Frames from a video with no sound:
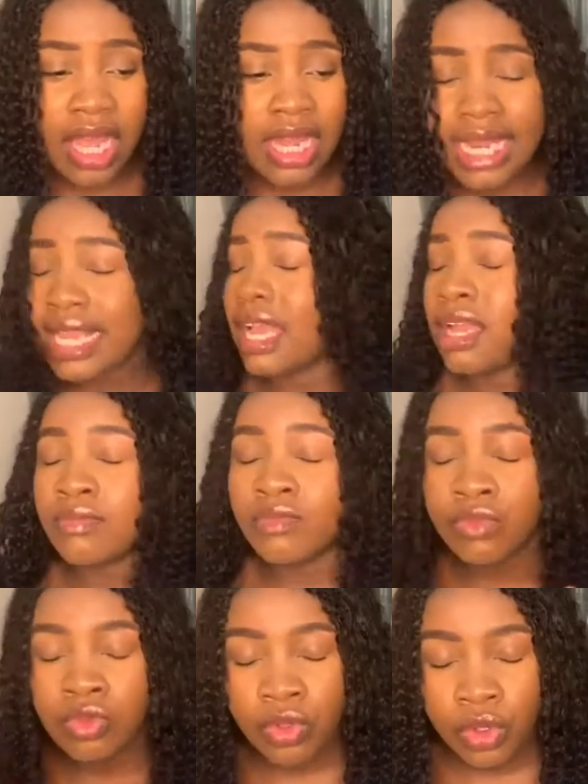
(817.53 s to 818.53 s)
like, I
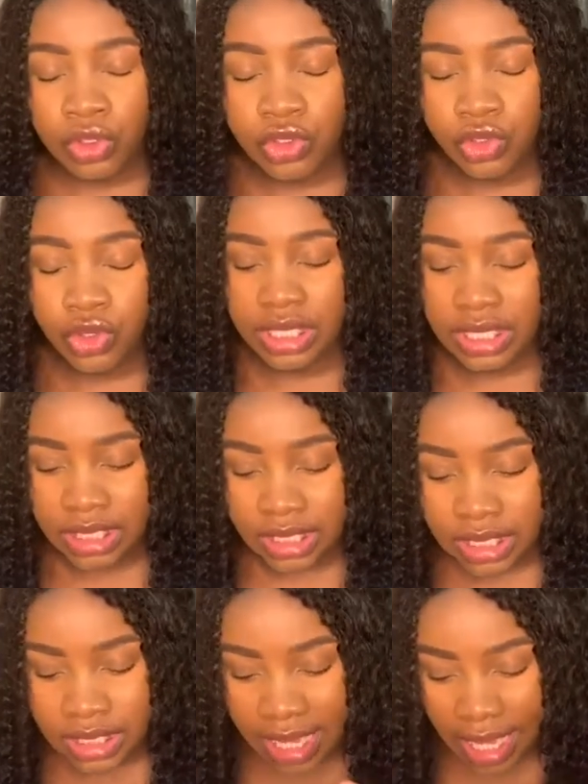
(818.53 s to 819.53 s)
am not joking,
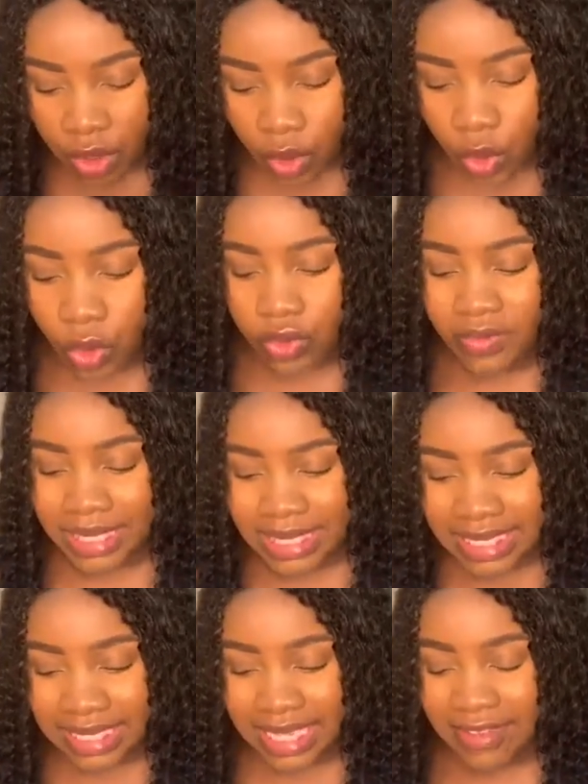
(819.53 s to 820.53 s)
this guy called me
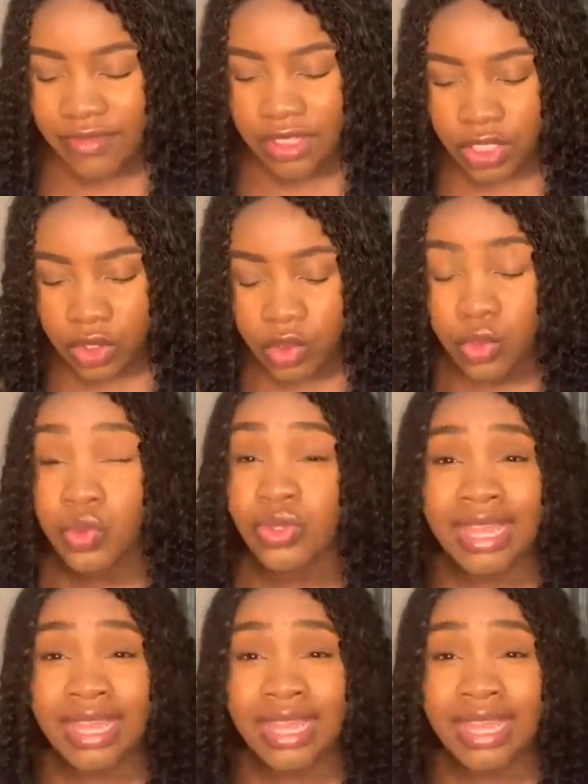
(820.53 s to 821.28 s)
72